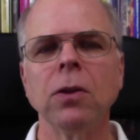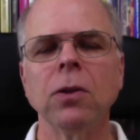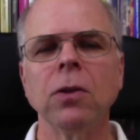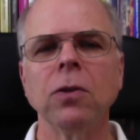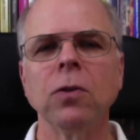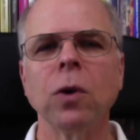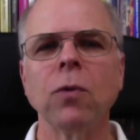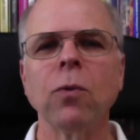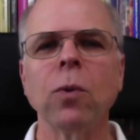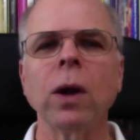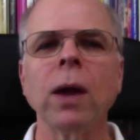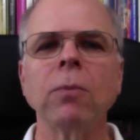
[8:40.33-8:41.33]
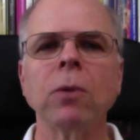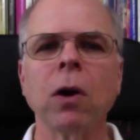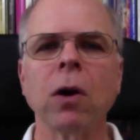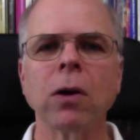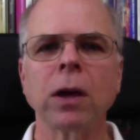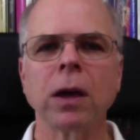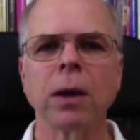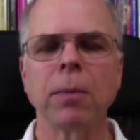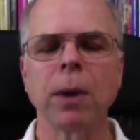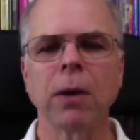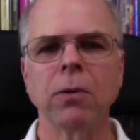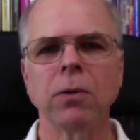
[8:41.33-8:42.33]
So if what I'm talking
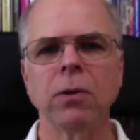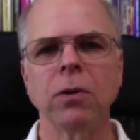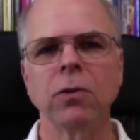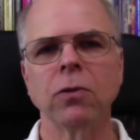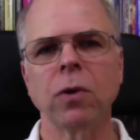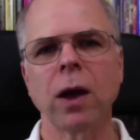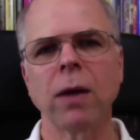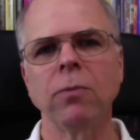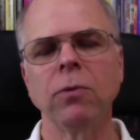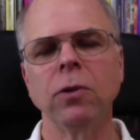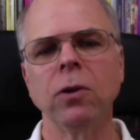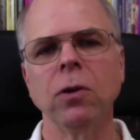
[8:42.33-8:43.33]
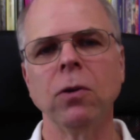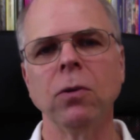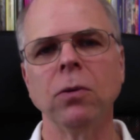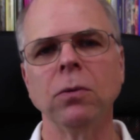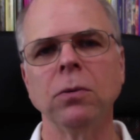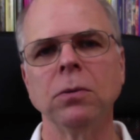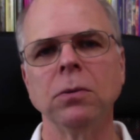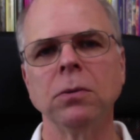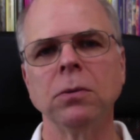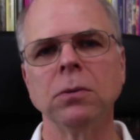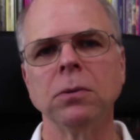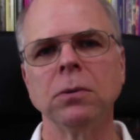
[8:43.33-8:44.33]
about describes you,
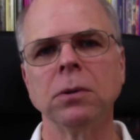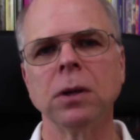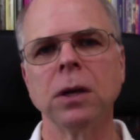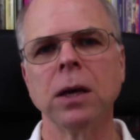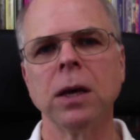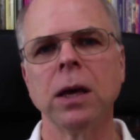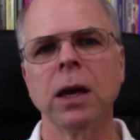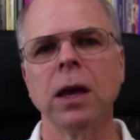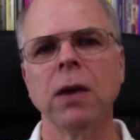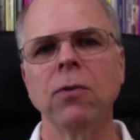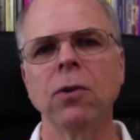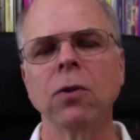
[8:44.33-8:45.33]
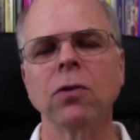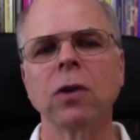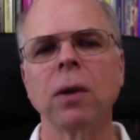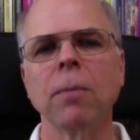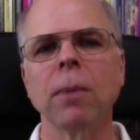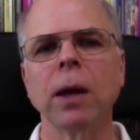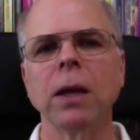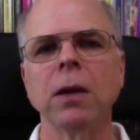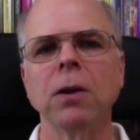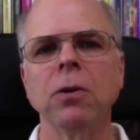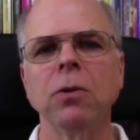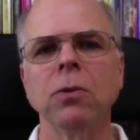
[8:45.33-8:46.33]
if you're
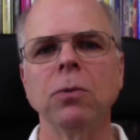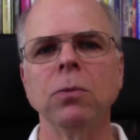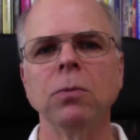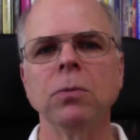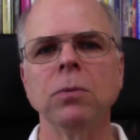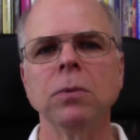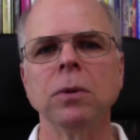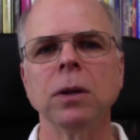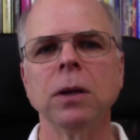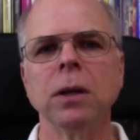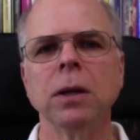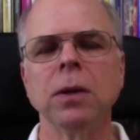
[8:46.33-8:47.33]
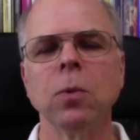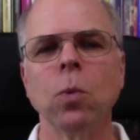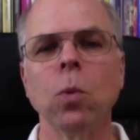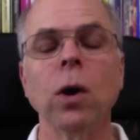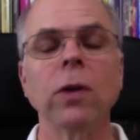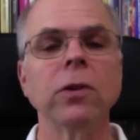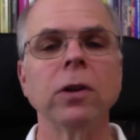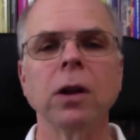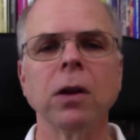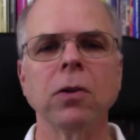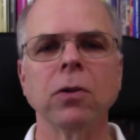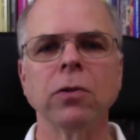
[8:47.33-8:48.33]
somebody who wasn't
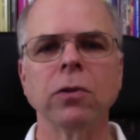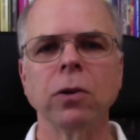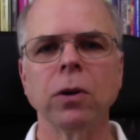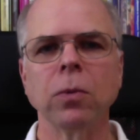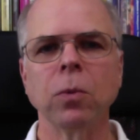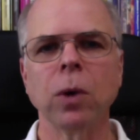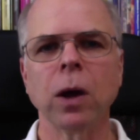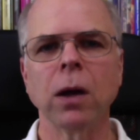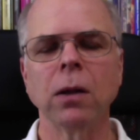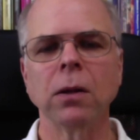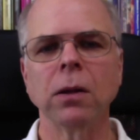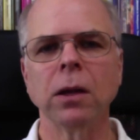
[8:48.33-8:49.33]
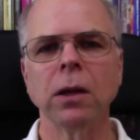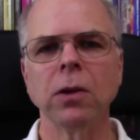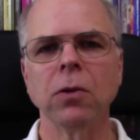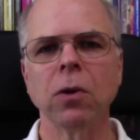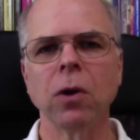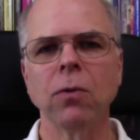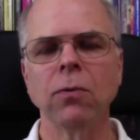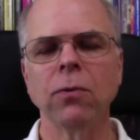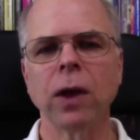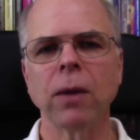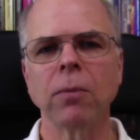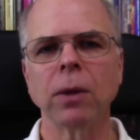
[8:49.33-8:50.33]
understood well in your own
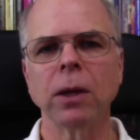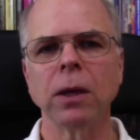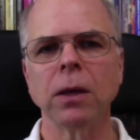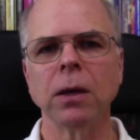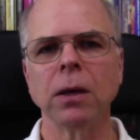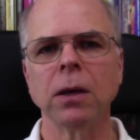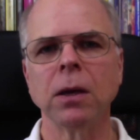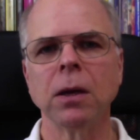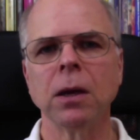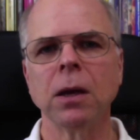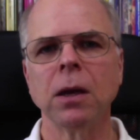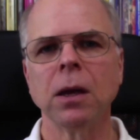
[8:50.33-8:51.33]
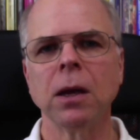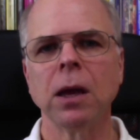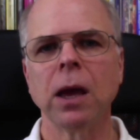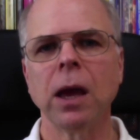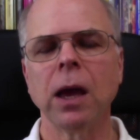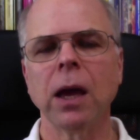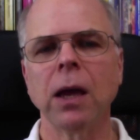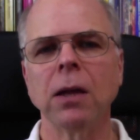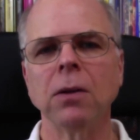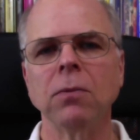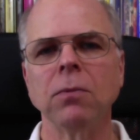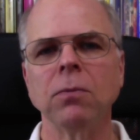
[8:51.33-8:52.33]
family
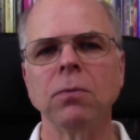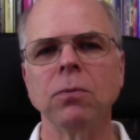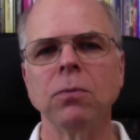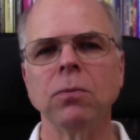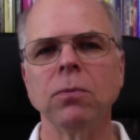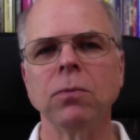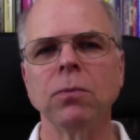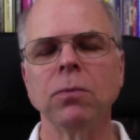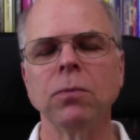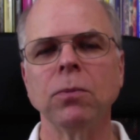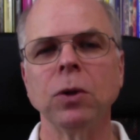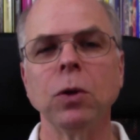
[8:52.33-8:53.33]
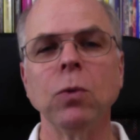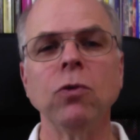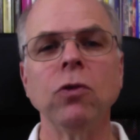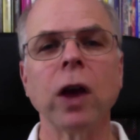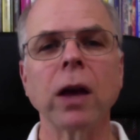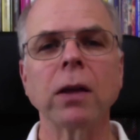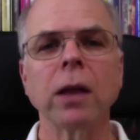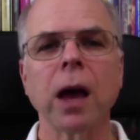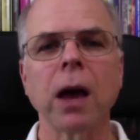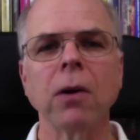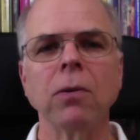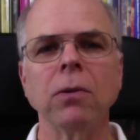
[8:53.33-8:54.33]
and you checked
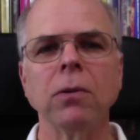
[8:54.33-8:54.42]
out